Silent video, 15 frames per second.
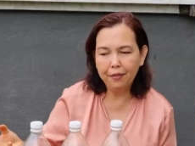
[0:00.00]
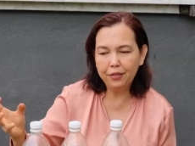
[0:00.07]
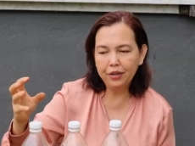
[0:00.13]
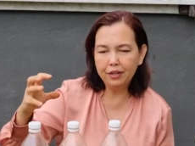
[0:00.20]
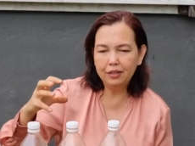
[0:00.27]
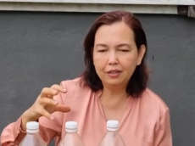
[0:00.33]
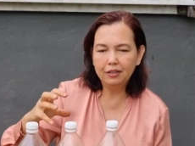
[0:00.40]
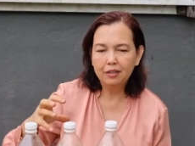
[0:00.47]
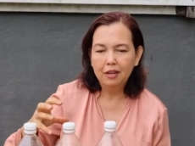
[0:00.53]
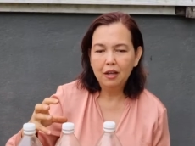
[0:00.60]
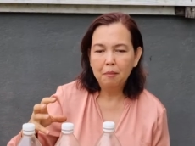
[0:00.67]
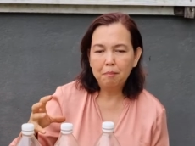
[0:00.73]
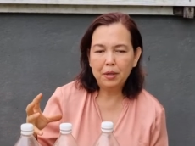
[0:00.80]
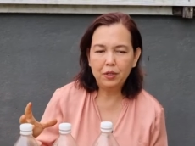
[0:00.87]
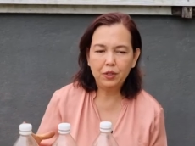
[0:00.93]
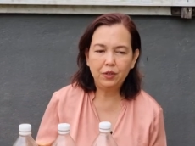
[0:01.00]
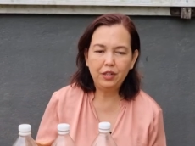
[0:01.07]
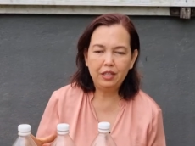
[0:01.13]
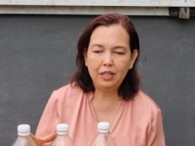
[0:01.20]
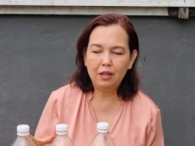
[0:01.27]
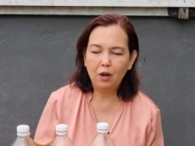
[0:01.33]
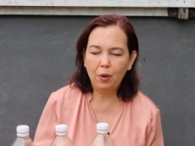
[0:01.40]
other
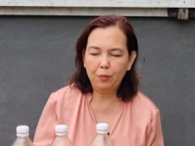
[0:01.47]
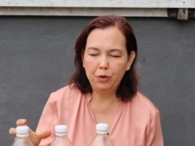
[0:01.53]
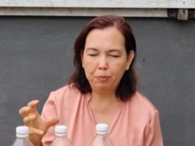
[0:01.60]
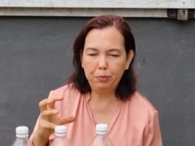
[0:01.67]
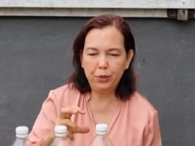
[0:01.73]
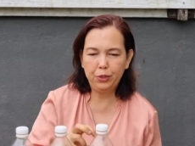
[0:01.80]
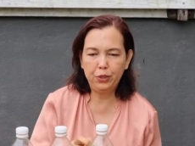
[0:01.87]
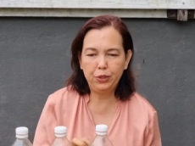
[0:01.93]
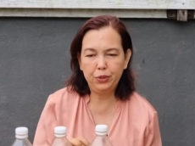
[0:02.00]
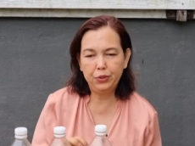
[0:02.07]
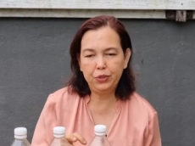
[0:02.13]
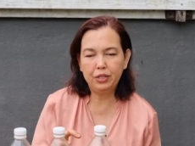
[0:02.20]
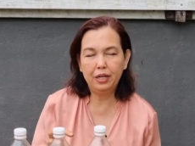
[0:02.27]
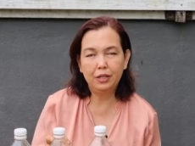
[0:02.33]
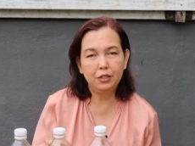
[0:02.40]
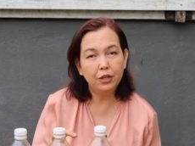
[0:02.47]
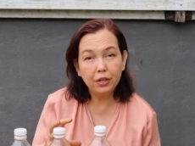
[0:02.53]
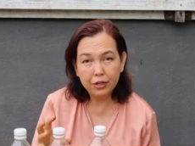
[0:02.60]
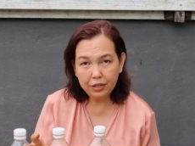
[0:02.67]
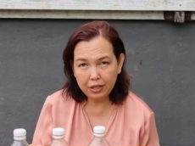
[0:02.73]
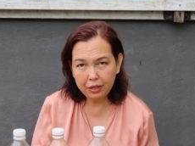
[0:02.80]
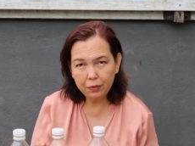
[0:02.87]
majority of the bottles are
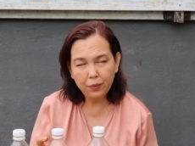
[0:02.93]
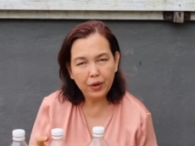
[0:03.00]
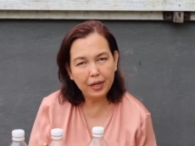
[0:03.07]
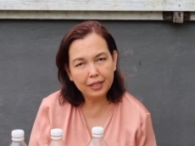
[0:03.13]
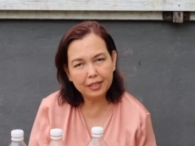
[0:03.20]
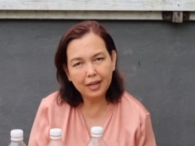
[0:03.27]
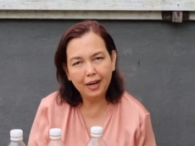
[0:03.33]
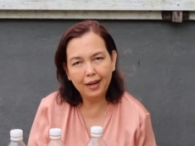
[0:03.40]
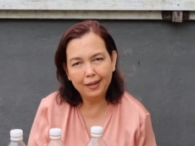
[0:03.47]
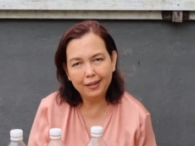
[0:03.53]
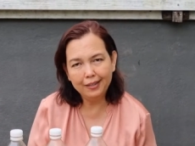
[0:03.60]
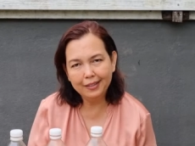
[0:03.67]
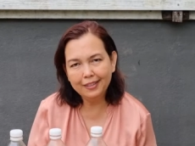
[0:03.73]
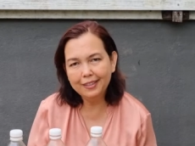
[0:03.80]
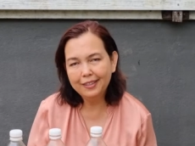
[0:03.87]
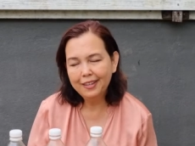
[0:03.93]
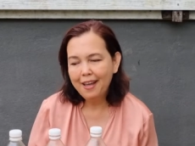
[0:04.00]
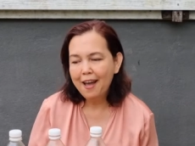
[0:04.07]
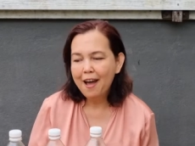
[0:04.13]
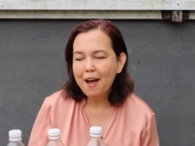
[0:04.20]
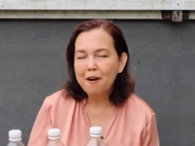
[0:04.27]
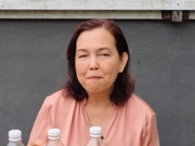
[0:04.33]
turning red color
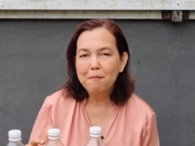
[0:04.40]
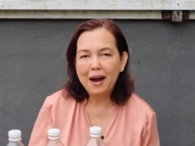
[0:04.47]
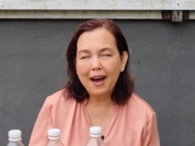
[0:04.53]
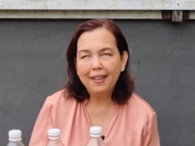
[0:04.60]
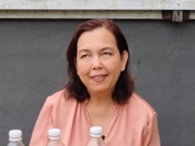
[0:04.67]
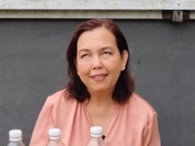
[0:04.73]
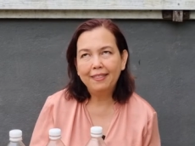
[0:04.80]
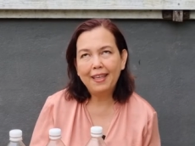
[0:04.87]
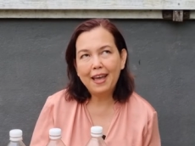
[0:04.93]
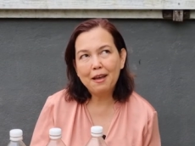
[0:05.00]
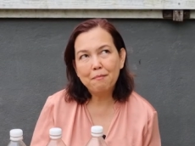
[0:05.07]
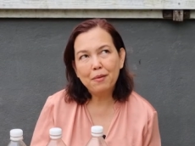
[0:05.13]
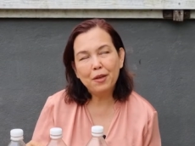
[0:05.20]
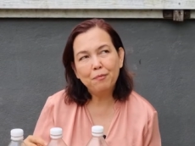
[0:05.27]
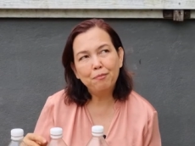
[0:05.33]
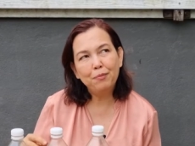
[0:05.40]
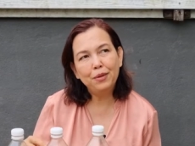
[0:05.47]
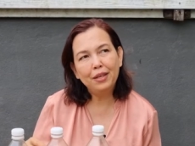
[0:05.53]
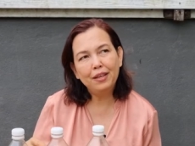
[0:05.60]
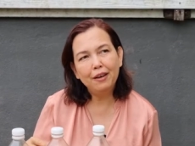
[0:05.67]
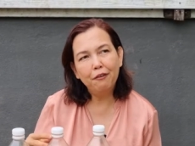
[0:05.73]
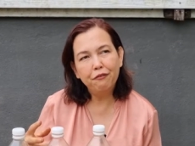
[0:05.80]
but there might
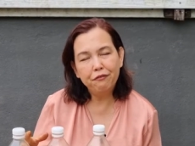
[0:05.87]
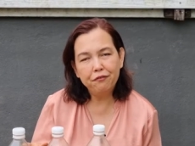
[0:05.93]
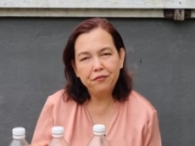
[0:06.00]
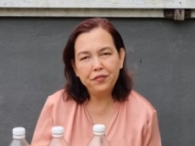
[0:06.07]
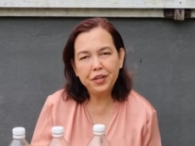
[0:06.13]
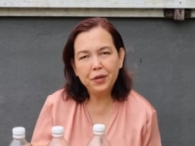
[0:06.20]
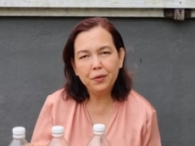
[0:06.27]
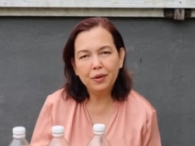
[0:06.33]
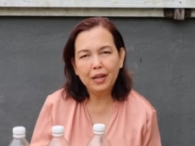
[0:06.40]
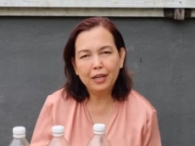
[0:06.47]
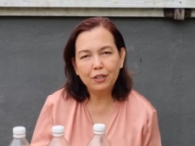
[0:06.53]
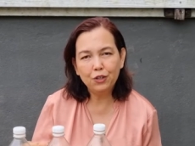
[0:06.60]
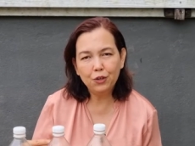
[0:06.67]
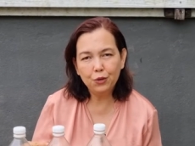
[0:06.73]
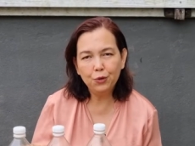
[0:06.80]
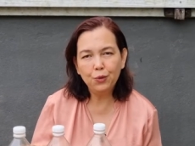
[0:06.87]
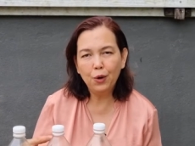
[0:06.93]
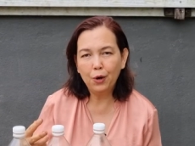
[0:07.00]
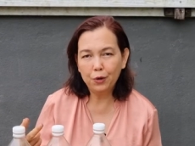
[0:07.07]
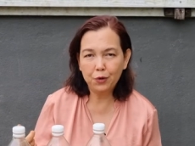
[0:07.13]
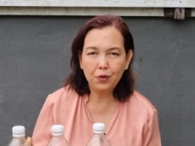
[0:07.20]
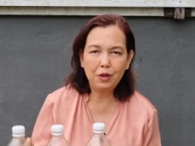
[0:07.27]
be a few like
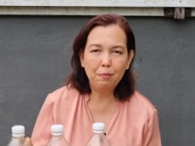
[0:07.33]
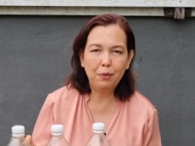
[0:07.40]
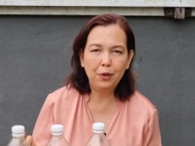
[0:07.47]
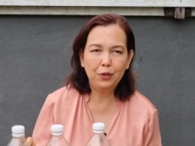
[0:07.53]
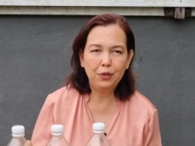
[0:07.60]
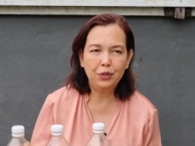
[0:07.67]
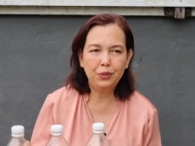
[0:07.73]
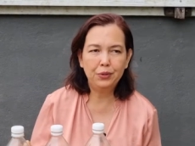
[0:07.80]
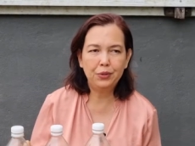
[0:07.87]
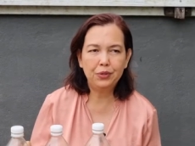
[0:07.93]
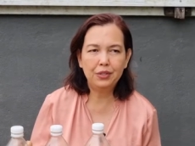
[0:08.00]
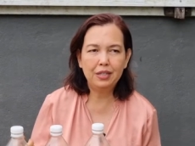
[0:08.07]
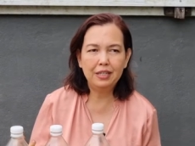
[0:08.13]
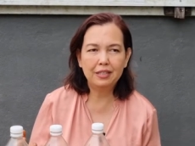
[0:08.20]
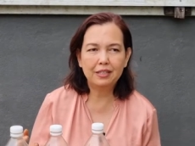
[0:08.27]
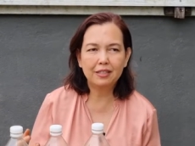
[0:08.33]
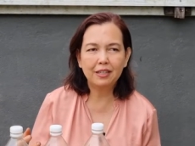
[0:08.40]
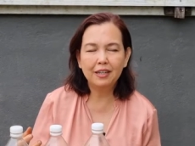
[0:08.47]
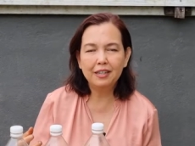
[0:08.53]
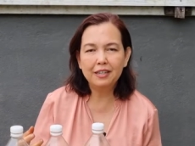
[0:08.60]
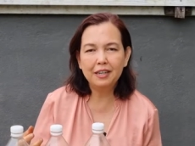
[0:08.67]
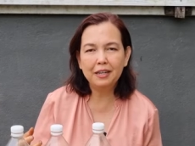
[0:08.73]
two or three bottles is
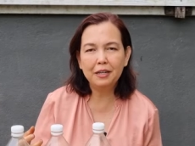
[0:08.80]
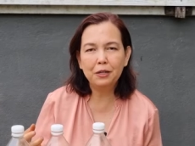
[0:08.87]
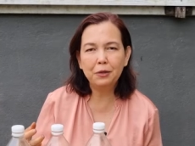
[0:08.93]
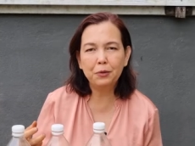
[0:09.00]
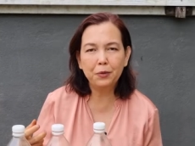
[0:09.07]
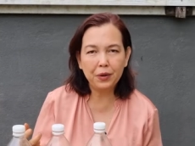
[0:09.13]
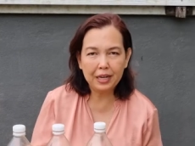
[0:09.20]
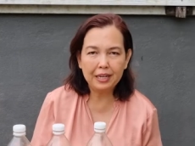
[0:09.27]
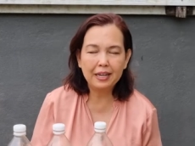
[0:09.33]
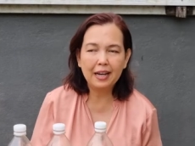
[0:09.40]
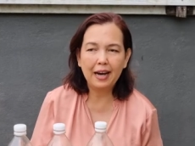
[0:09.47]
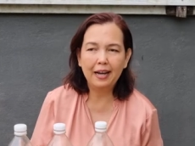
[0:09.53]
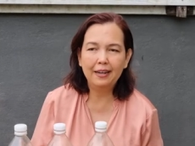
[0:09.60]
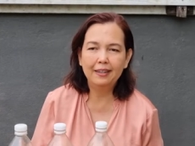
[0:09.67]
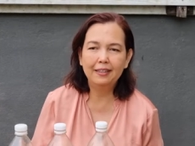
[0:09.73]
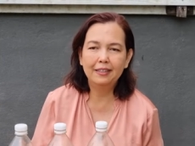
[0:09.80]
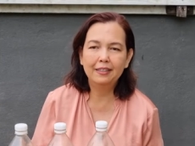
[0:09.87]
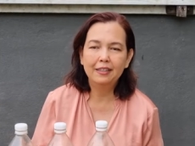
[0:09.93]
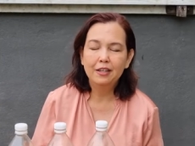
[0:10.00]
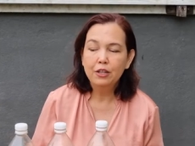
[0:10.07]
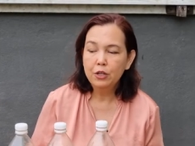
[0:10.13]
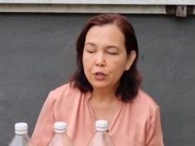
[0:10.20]
turning green color